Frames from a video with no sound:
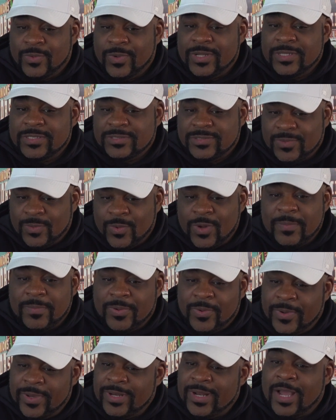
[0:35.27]
One
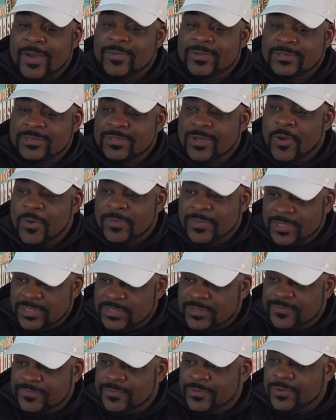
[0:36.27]
point, I was
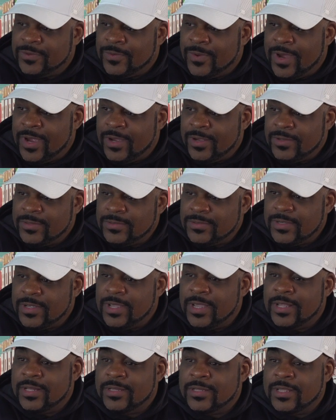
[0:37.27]
homeless for a while,
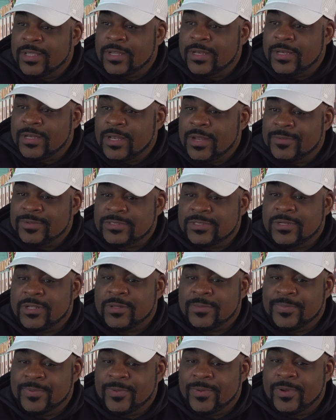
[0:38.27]
and then there was
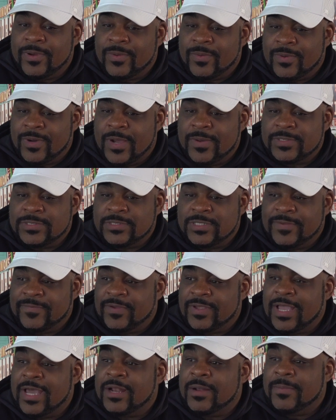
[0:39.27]
another point where I was
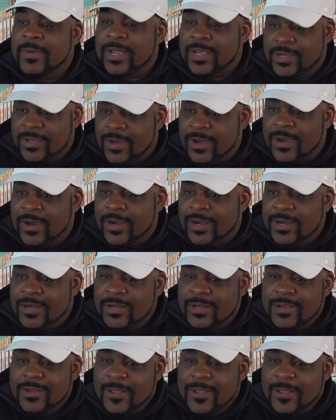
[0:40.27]
living out of my car.